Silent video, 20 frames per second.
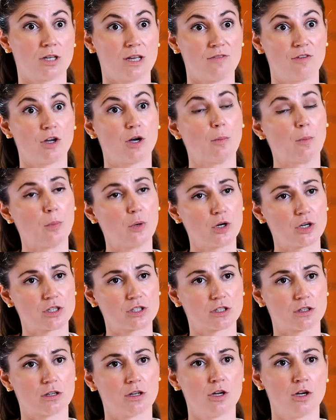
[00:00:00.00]
having a
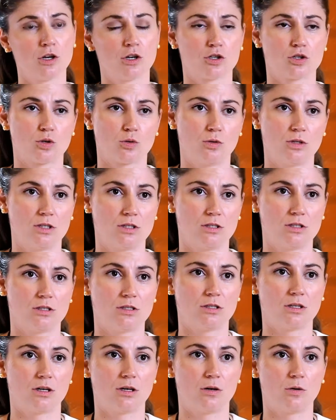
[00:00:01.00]
person. So this
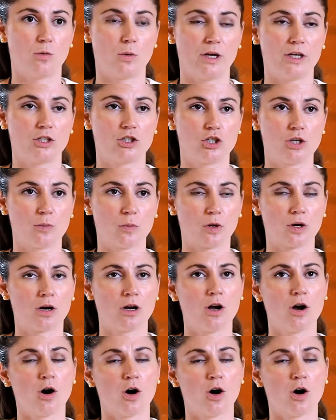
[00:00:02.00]
is way cheaper.